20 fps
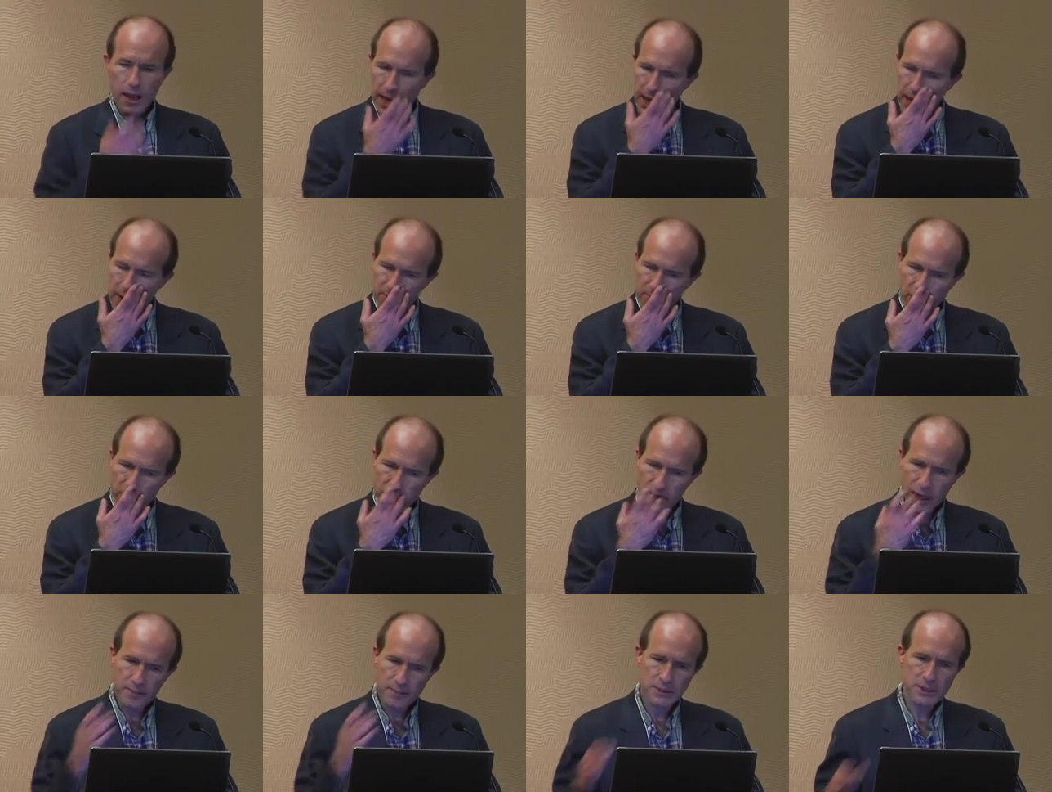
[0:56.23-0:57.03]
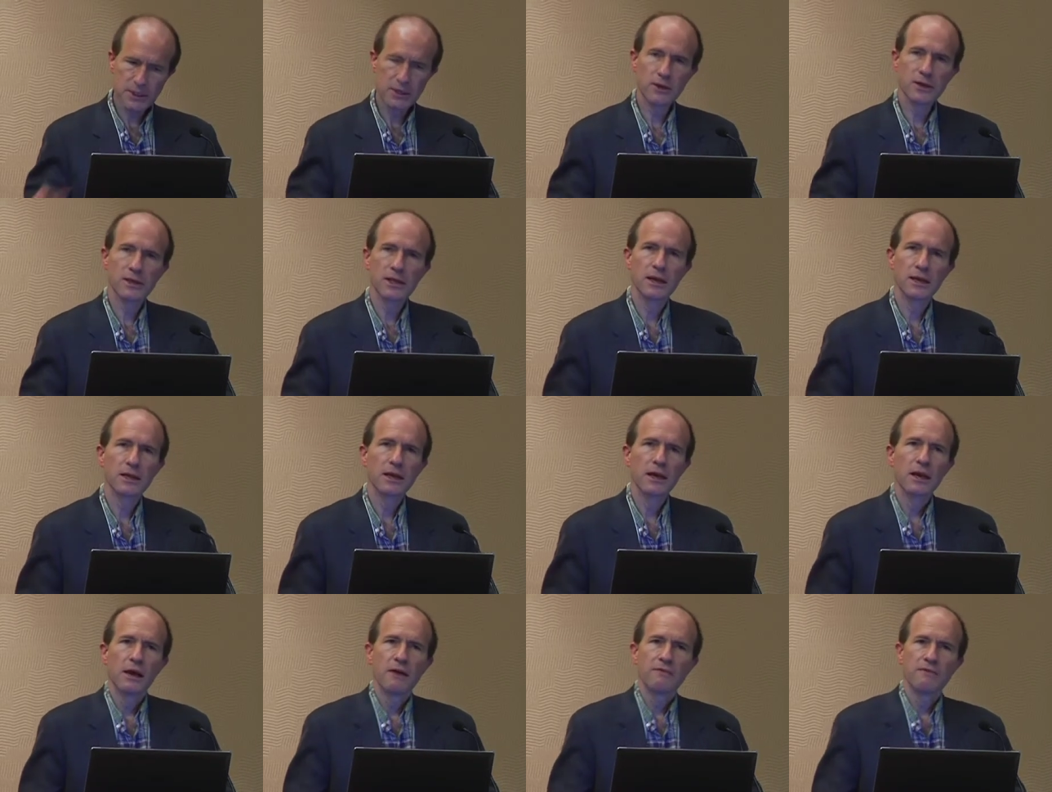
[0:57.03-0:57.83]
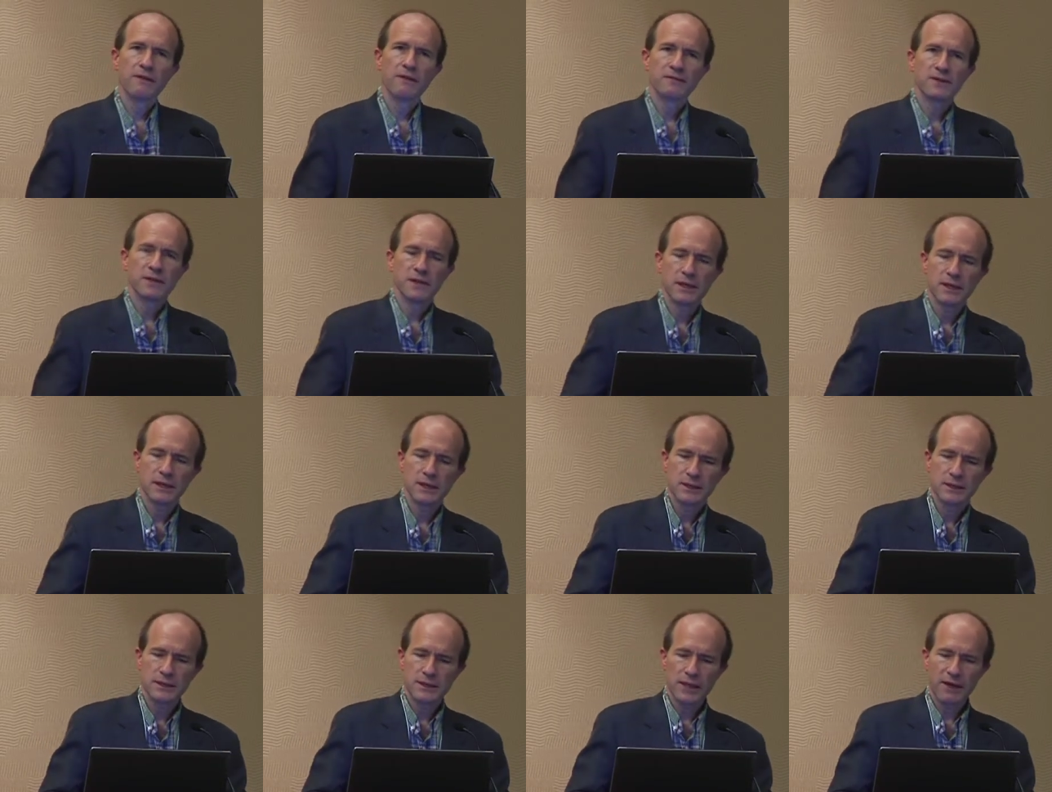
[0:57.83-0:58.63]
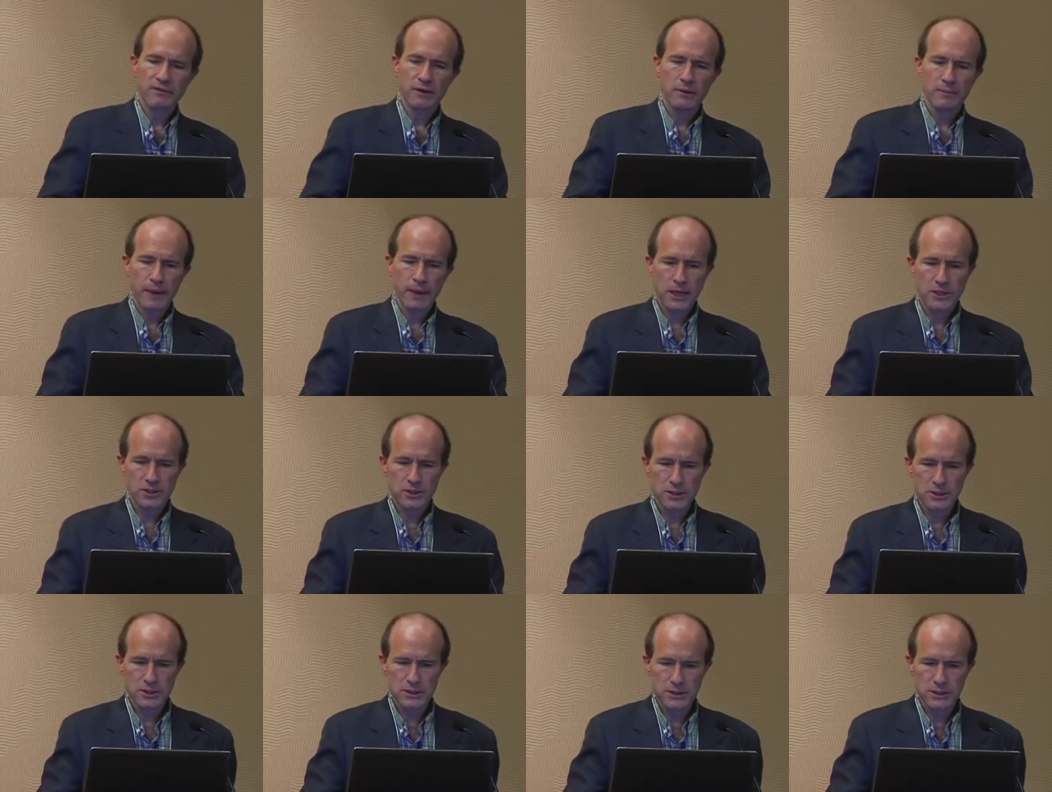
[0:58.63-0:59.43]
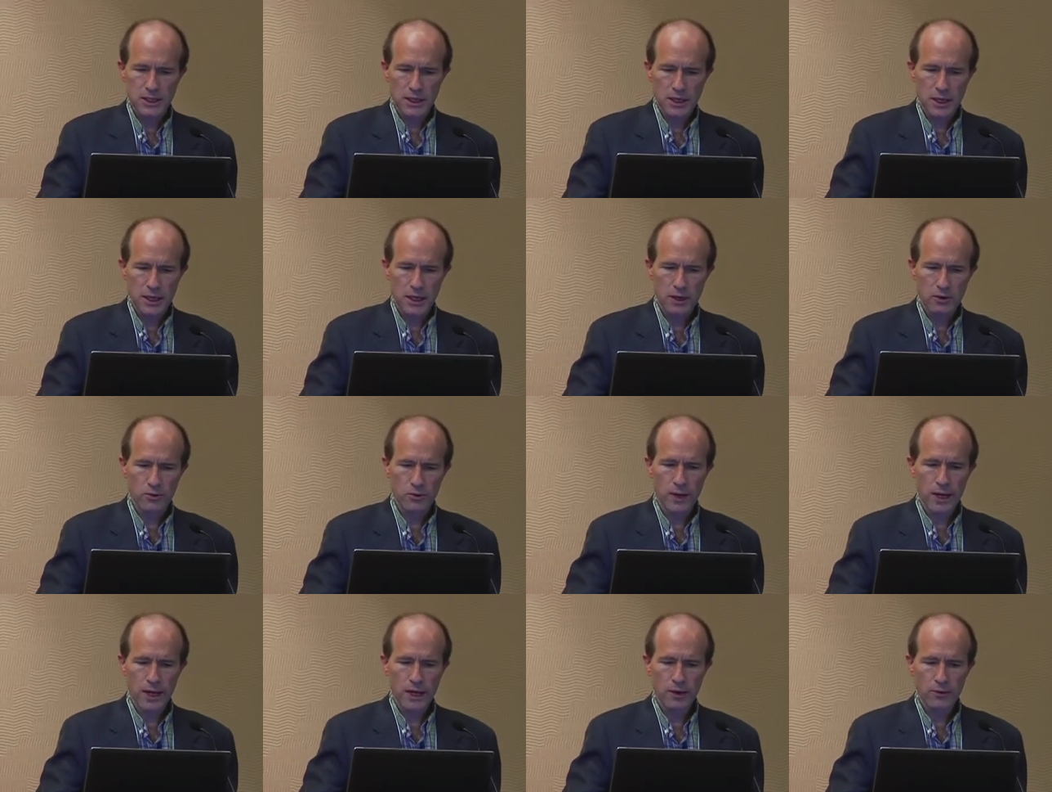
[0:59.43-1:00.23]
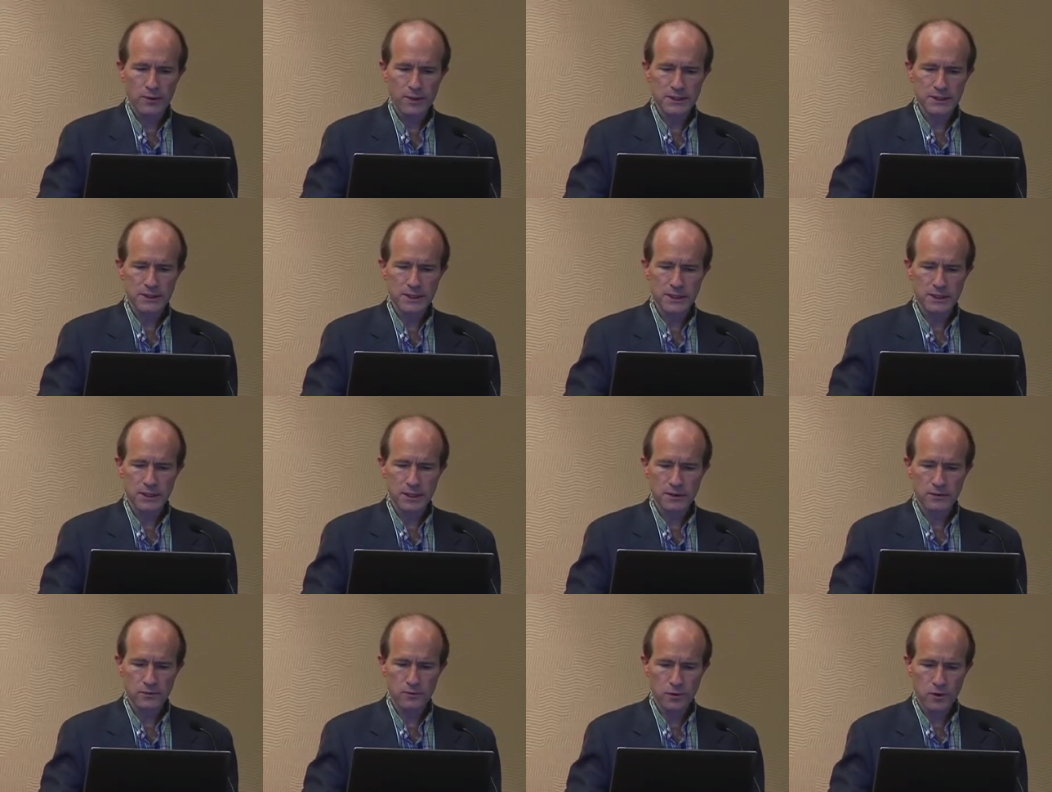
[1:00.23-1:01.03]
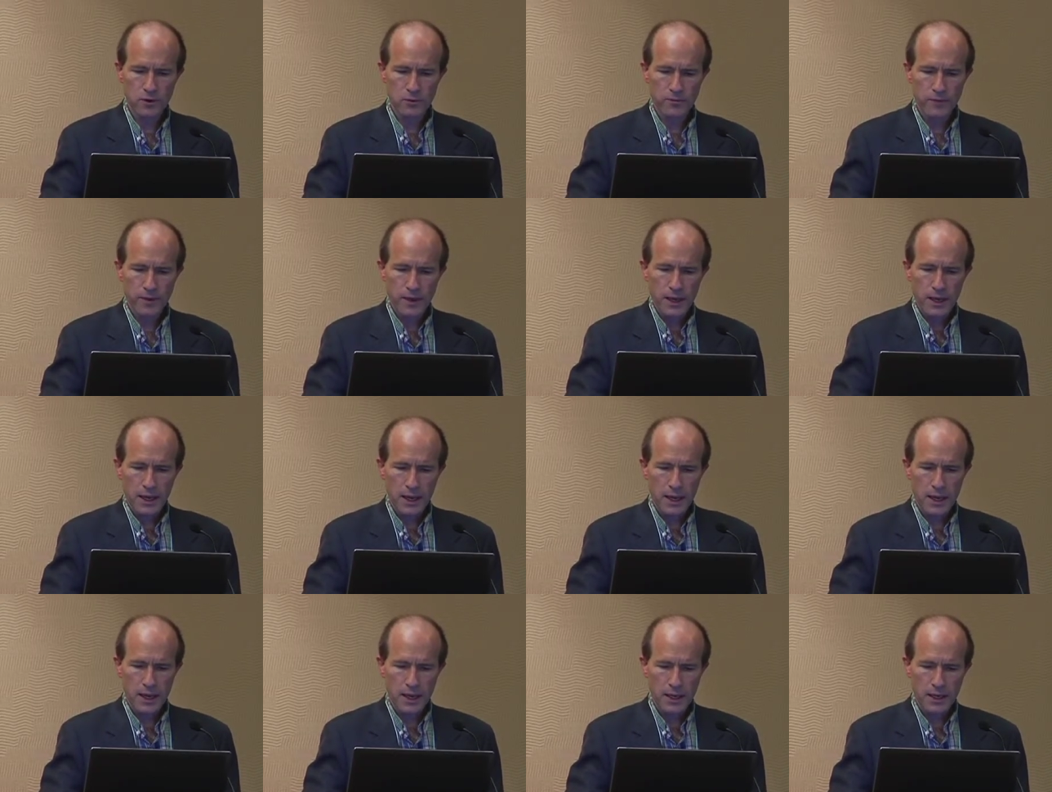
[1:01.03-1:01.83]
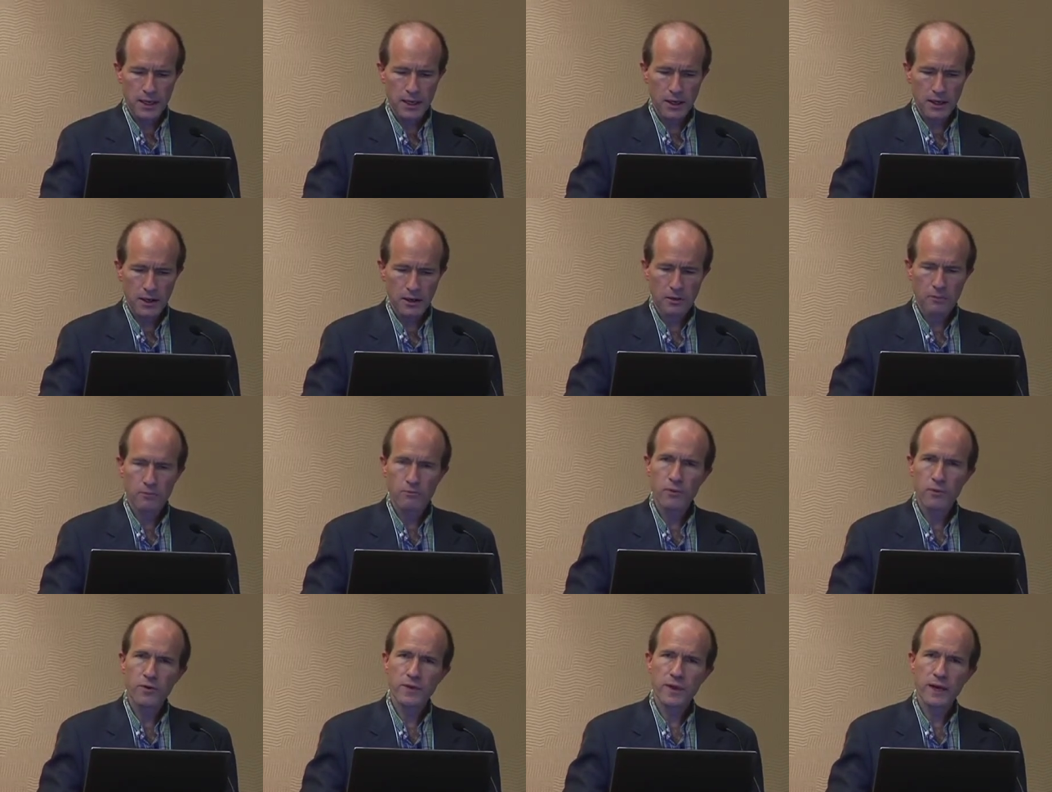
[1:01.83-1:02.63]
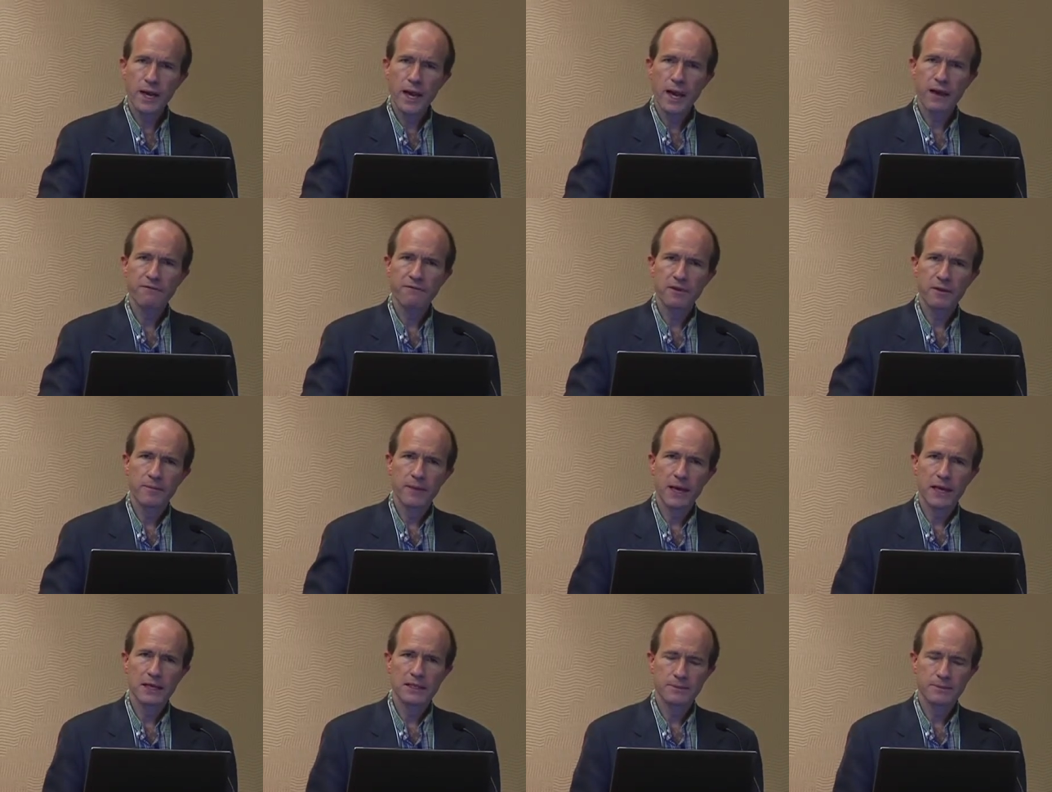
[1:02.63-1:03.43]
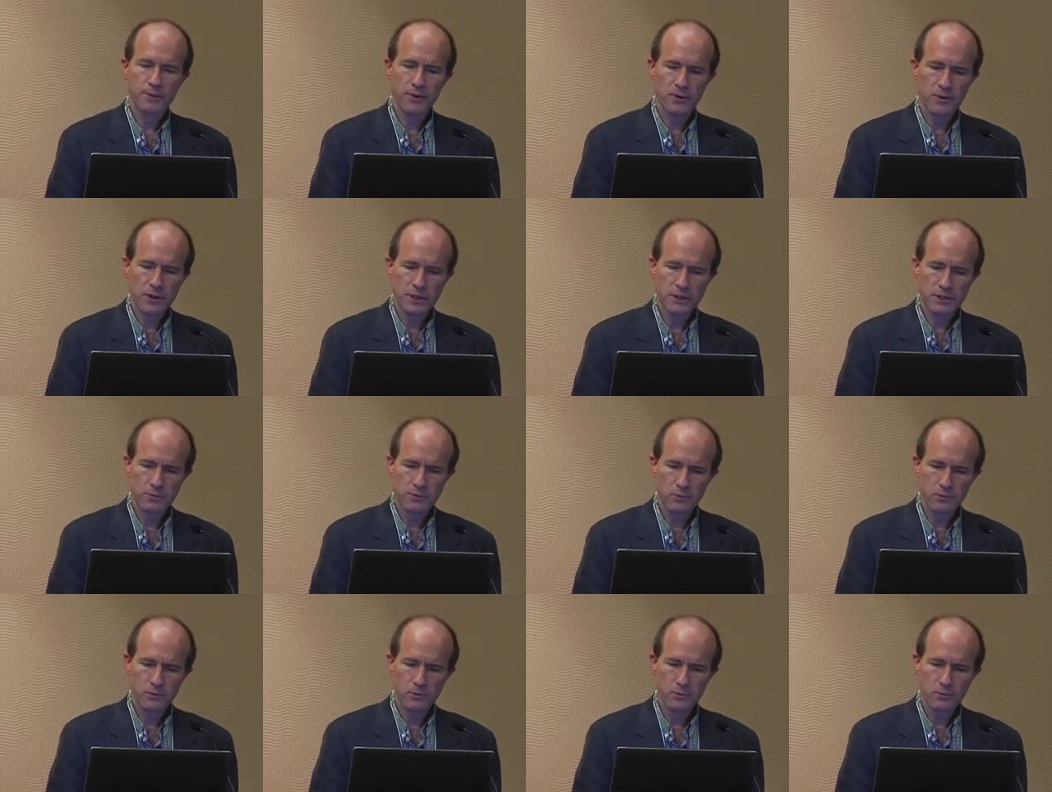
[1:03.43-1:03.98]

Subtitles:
And we were able to look at 57 patients who had Loeys-Dietz syndrome, and more than half of them had experienced